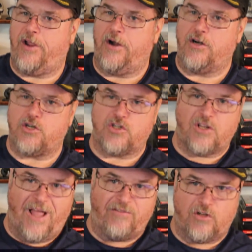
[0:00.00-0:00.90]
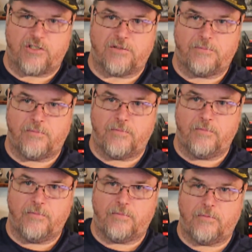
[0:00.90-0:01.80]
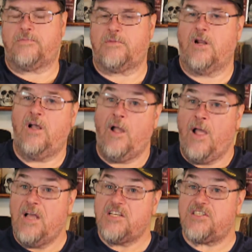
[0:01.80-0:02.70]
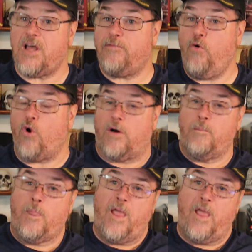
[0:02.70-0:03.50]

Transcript: character's levels. Step 4.